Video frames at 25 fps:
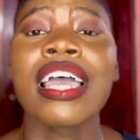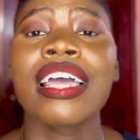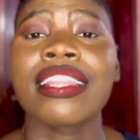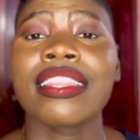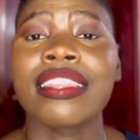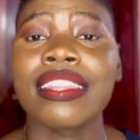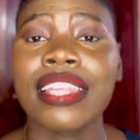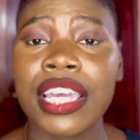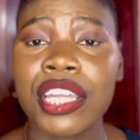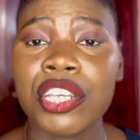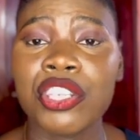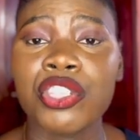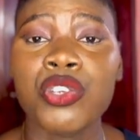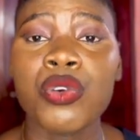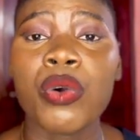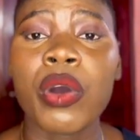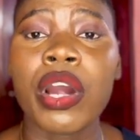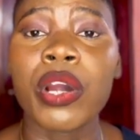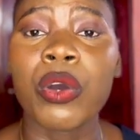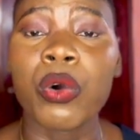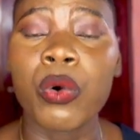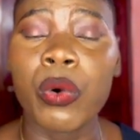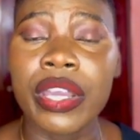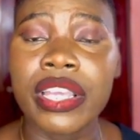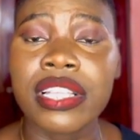then you are
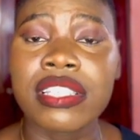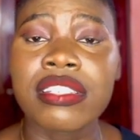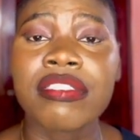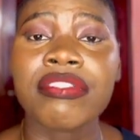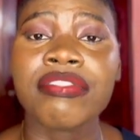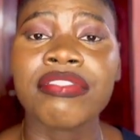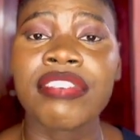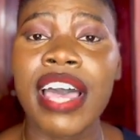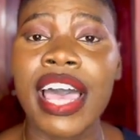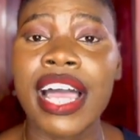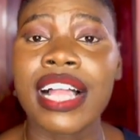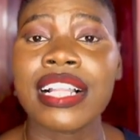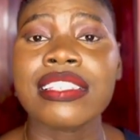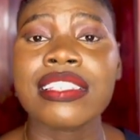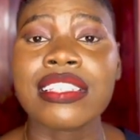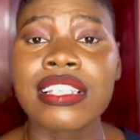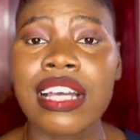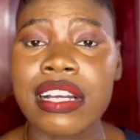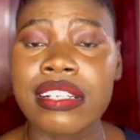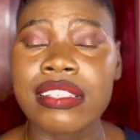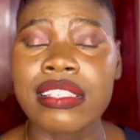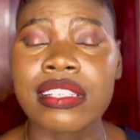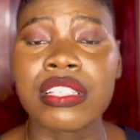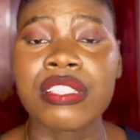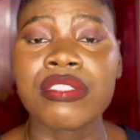going to file
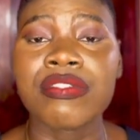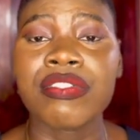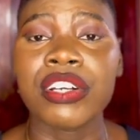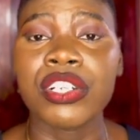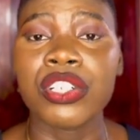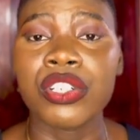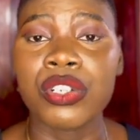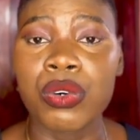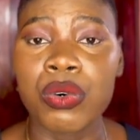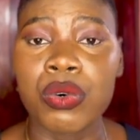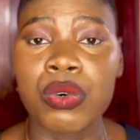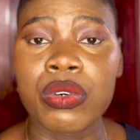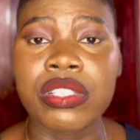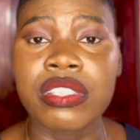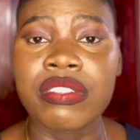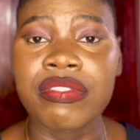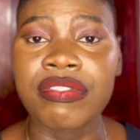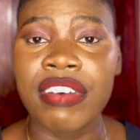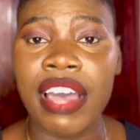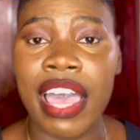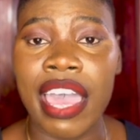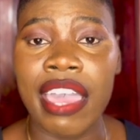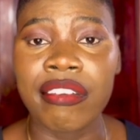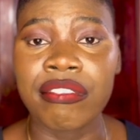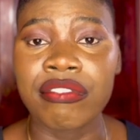taxes for those
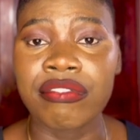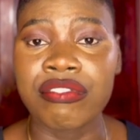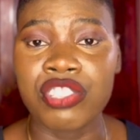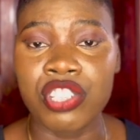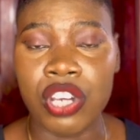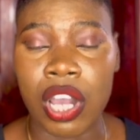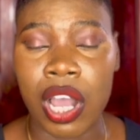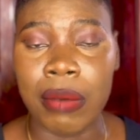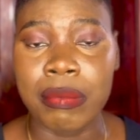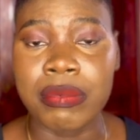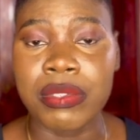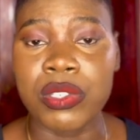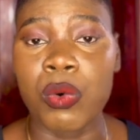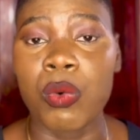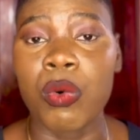5 jobs.